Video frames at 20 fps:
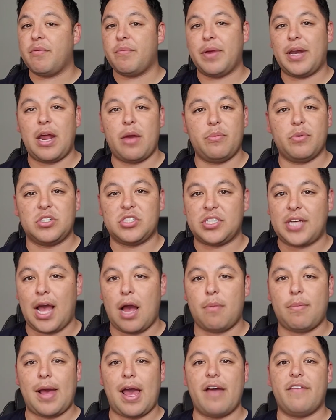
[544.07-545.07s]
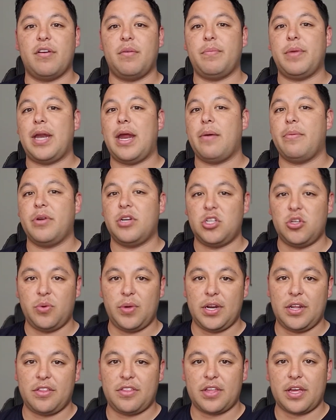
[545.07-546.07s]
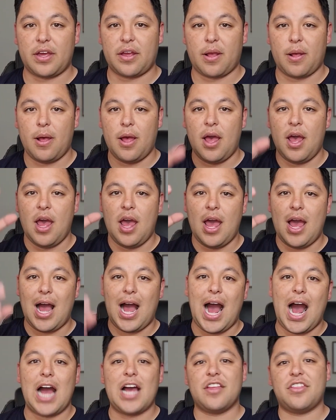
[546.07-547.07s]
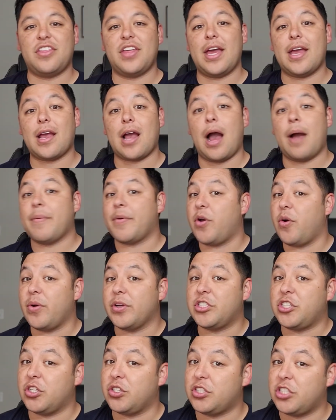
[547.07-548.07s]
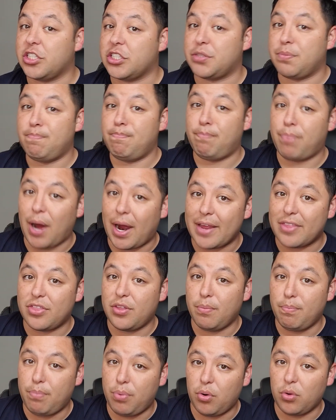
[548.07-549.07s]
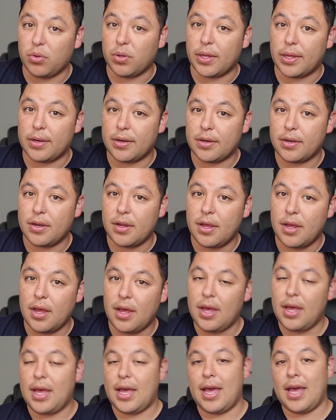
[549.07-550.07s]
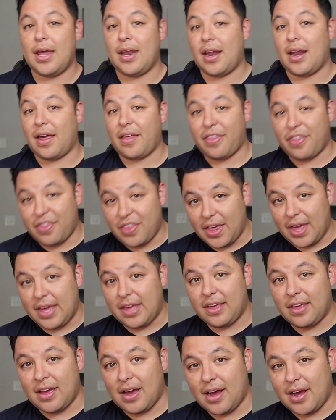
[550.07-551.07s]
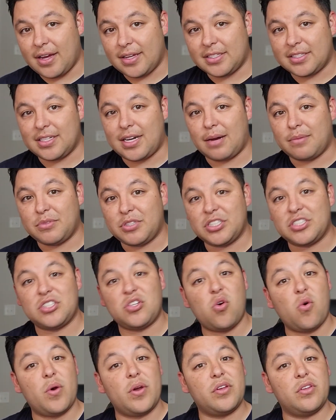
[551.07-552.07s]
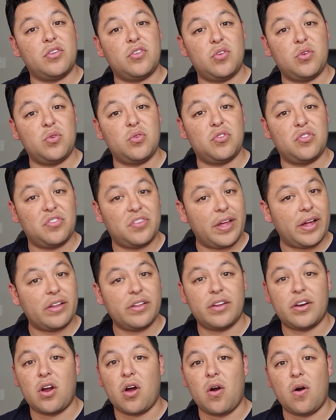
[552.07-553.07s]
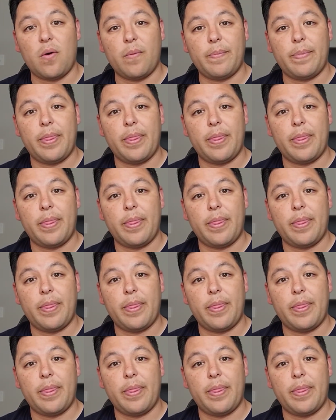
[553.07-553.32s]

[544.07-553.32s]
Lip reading: been able to scalp. I haven't been able to do anything. I think I'm going to just bite the bullet. And I think, guys, that I'm just going to sell it all